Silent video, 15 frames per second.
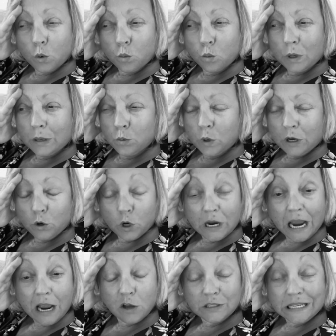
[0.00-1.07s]
when we are
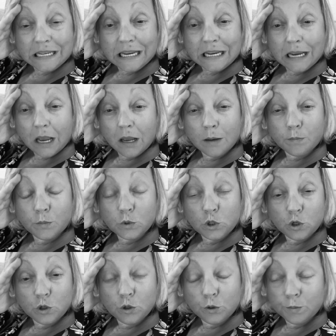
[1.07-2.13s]
counting up
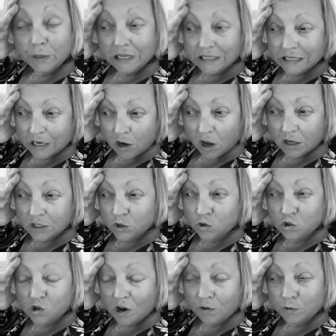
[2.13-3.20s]
to Pentecost or
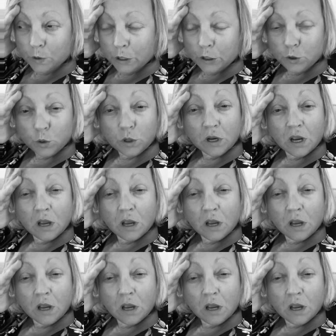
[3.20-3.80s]
Shavuot,